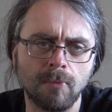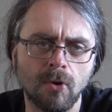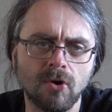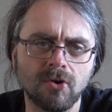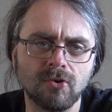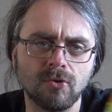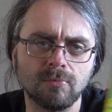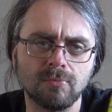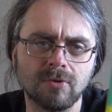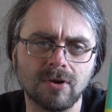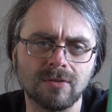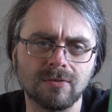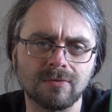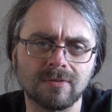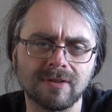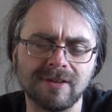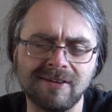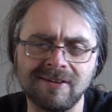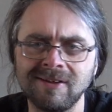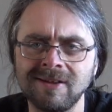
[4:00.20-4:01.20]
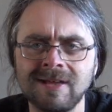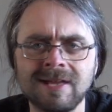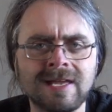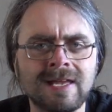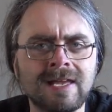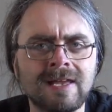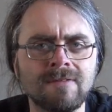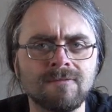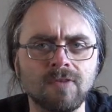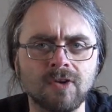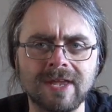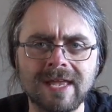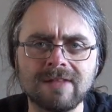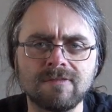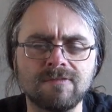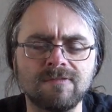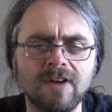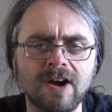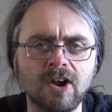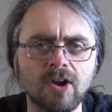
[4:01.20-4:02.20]
Mario Bros. Like,
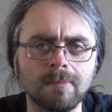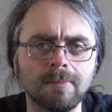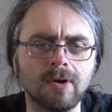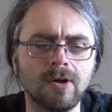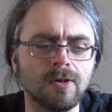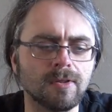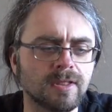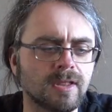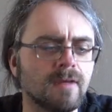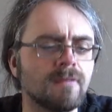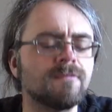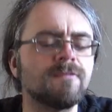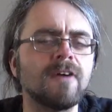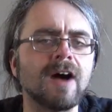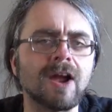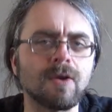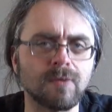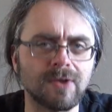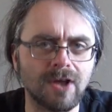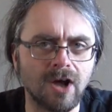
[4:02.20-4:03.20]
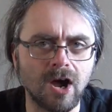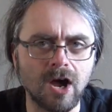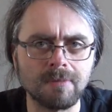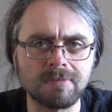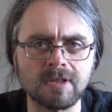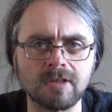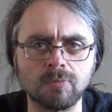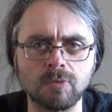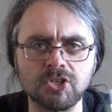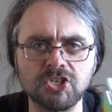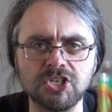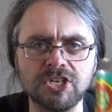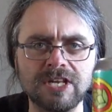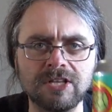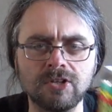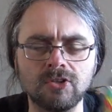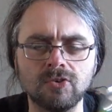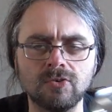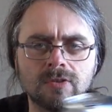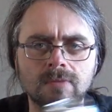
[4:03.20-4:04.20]
forget fireballs. Fiery hops is what you
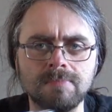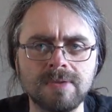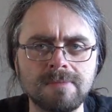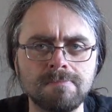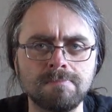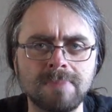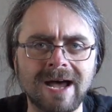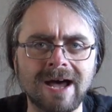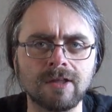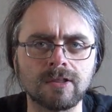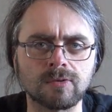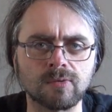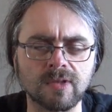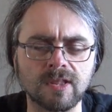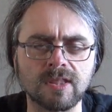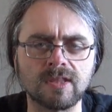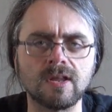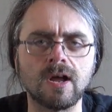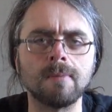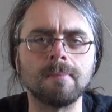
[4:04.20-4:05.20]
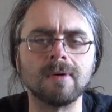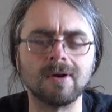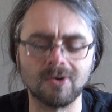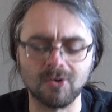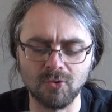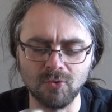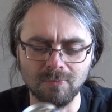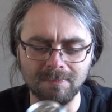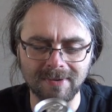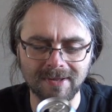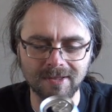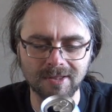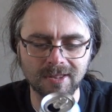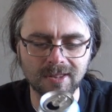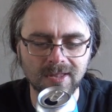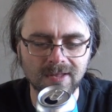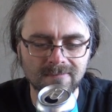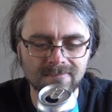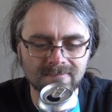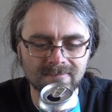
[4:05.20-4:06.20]
need to do to beat Bowser and stomp on
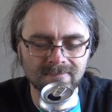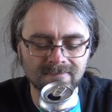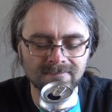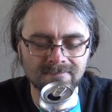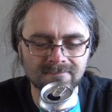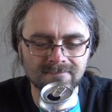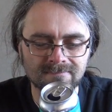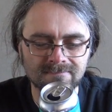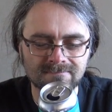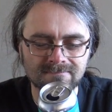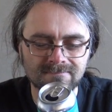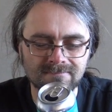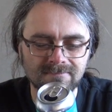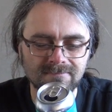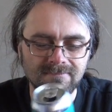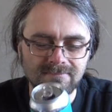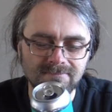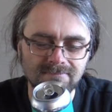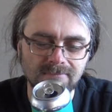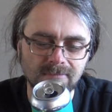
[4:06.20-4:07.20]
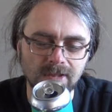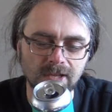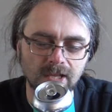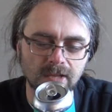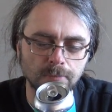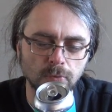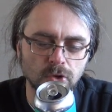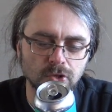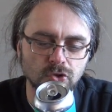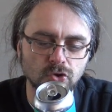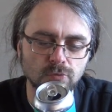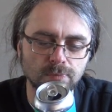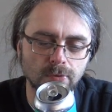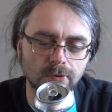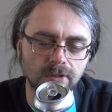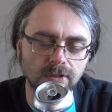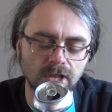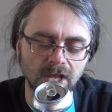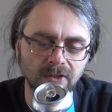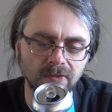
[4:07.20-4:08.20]
Goombas. six point two
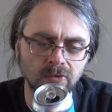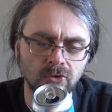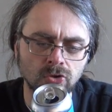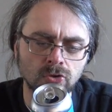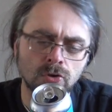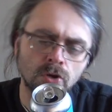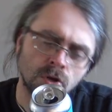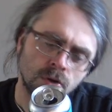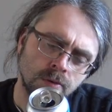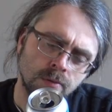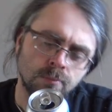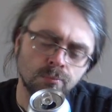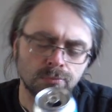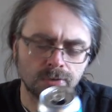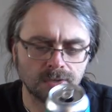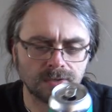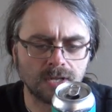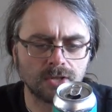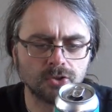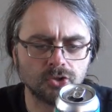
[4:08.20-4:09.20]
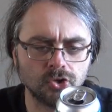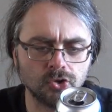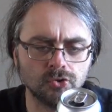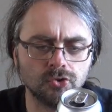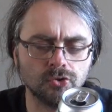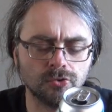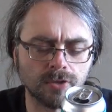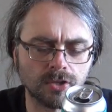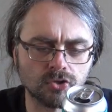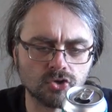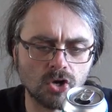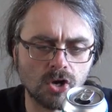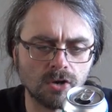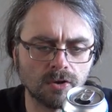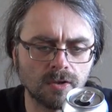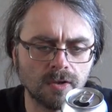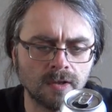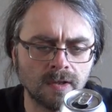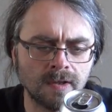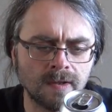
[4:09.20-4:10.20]
percent, so not too, too
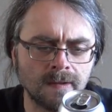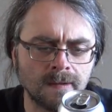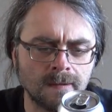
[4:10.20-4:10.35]
strong,